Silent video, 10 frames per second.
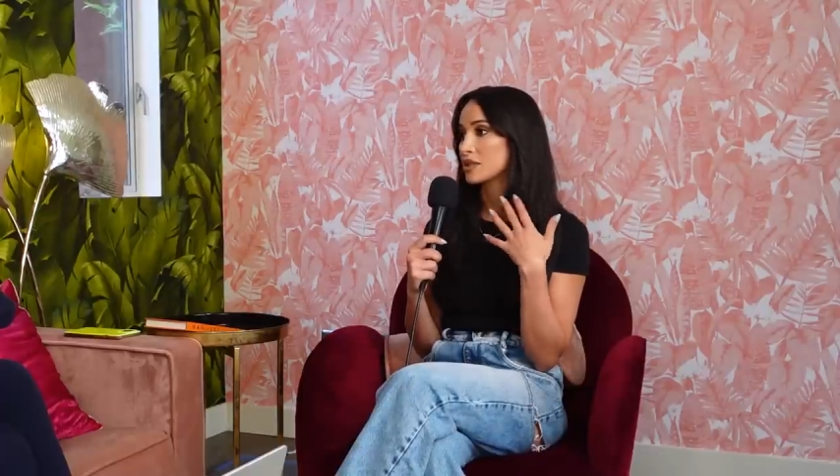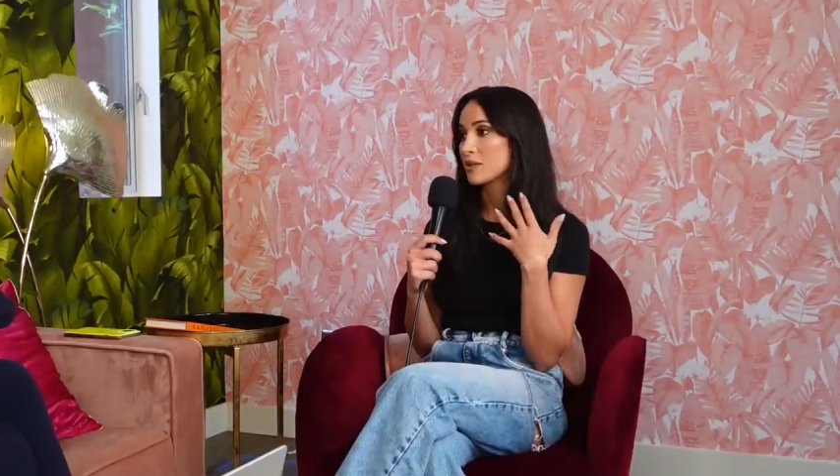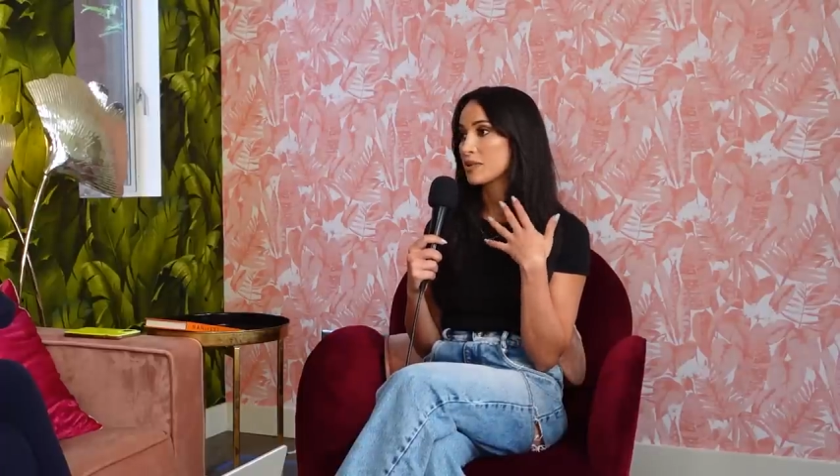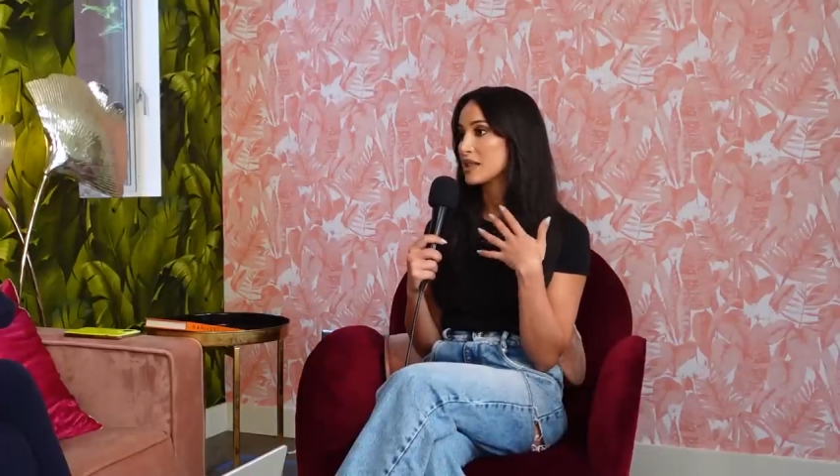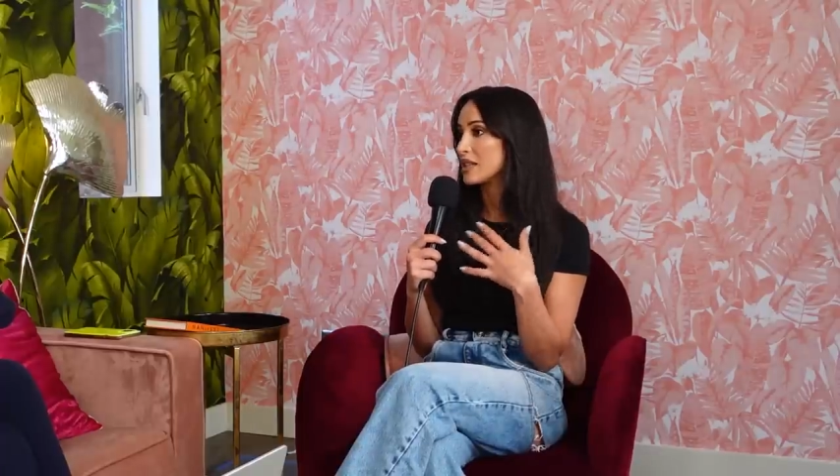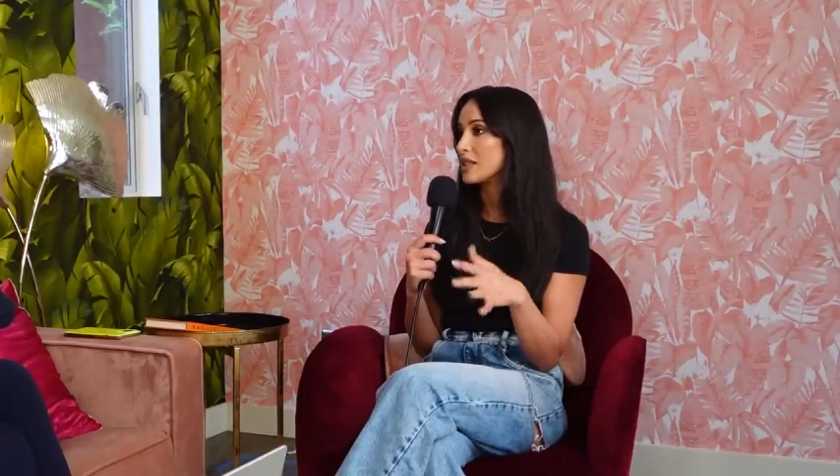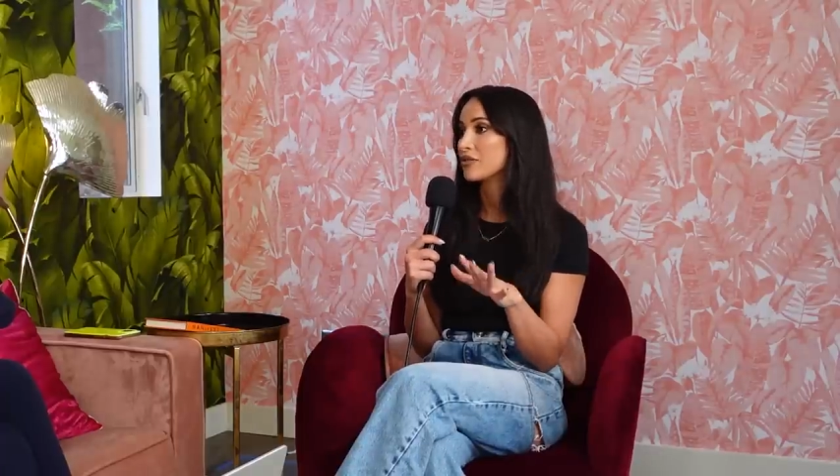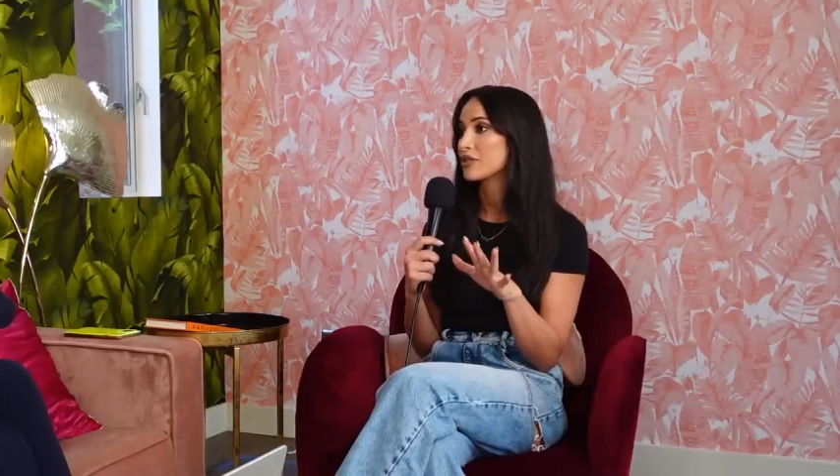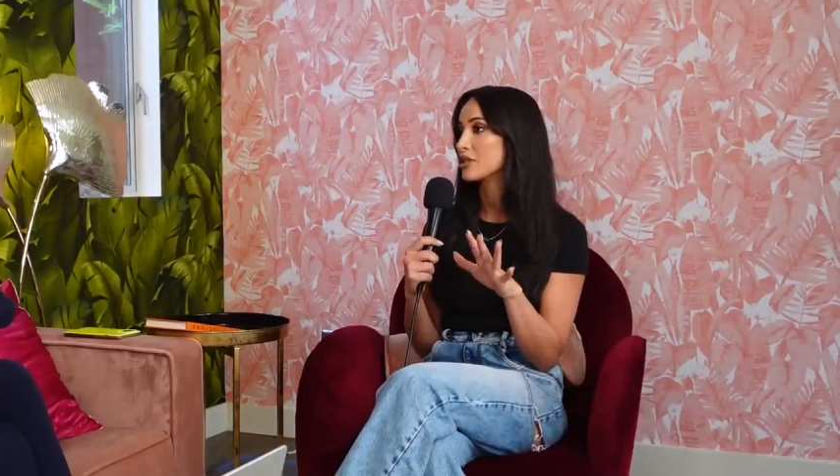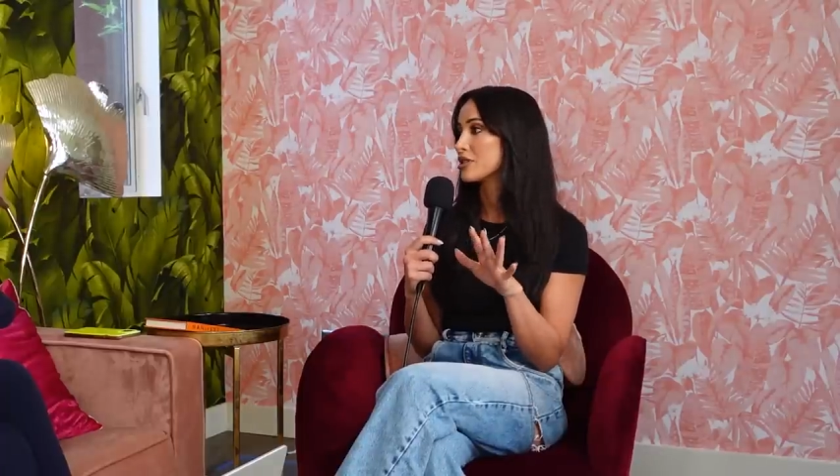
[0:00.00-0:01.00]
completely
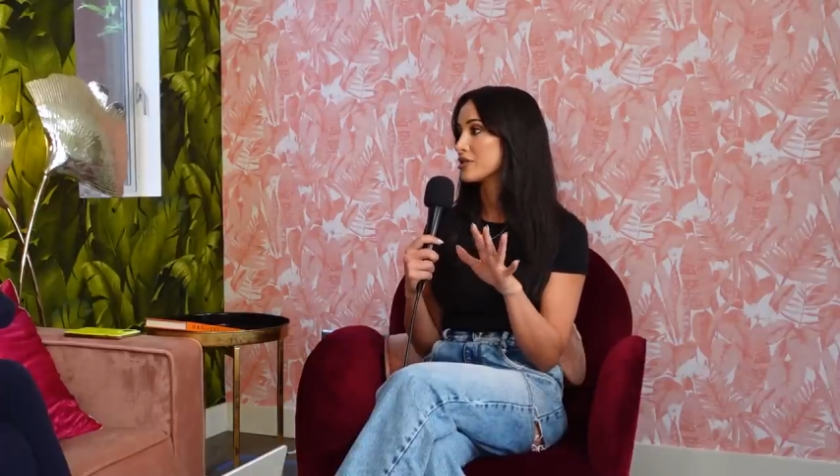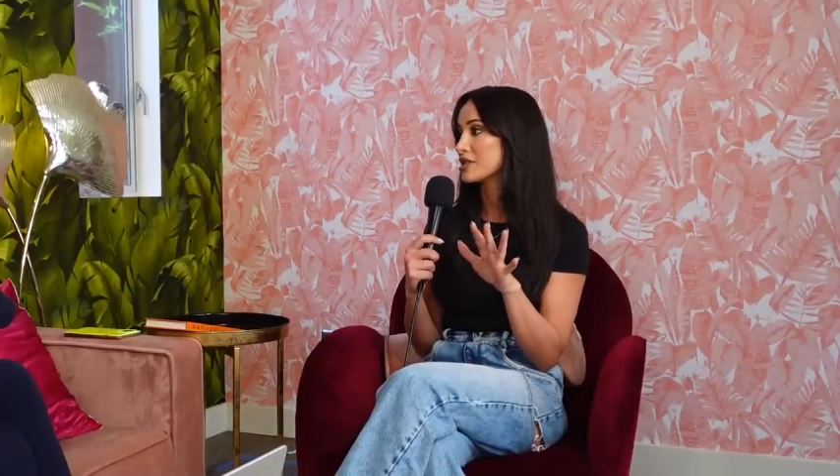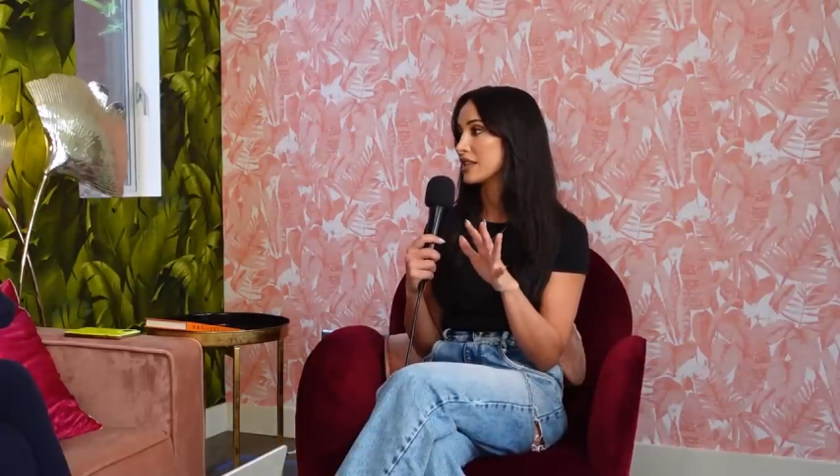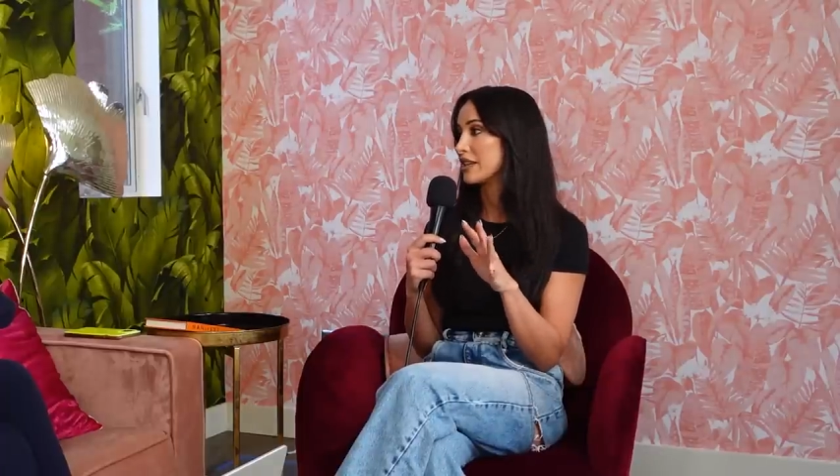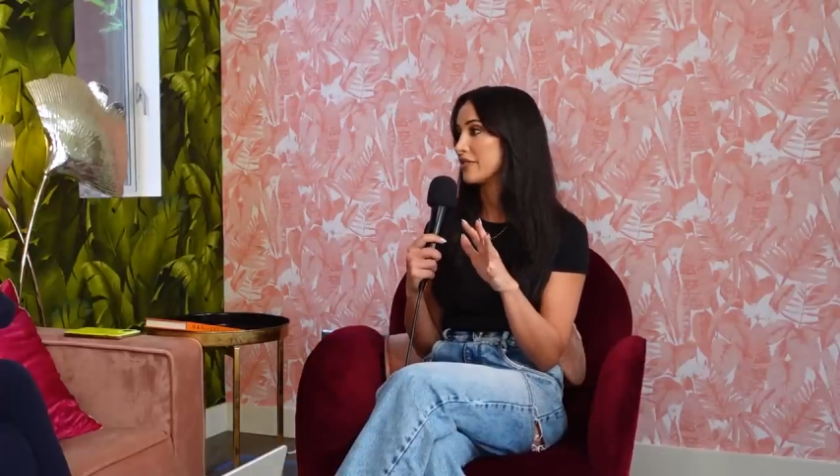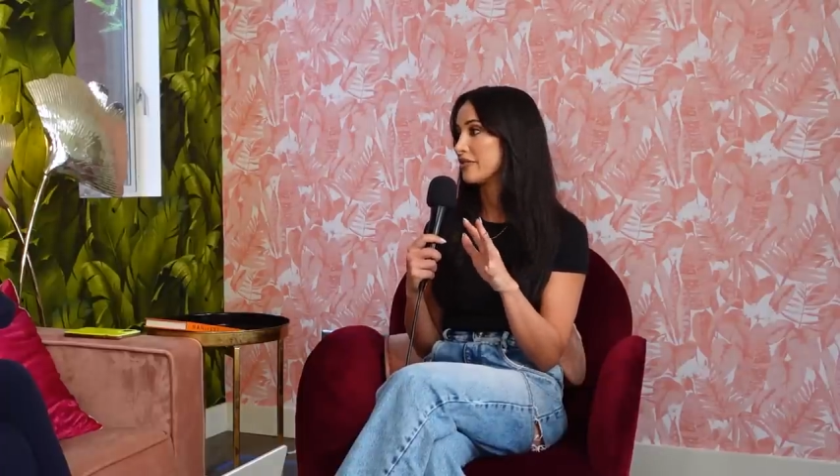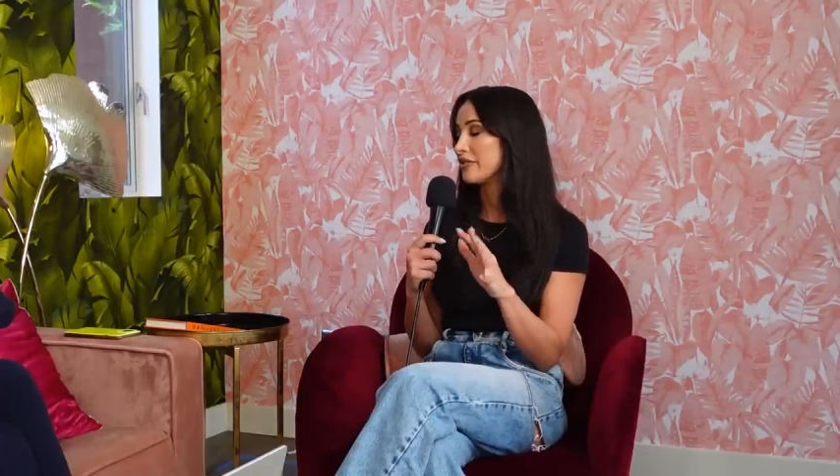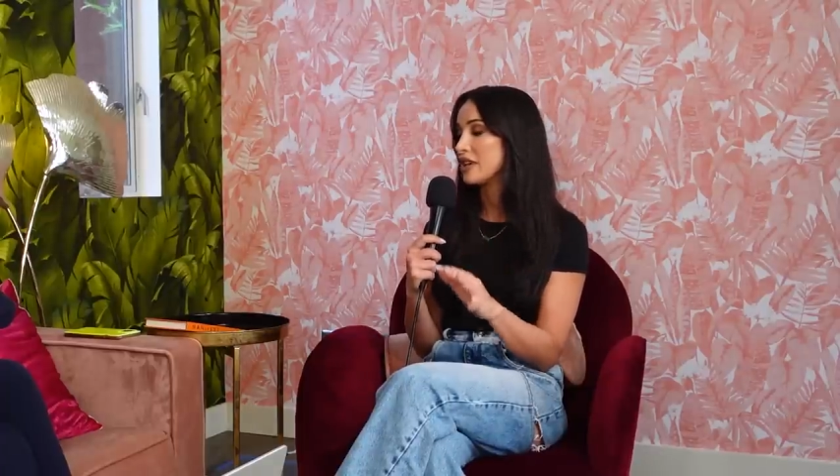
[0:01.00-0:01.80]
reclusive.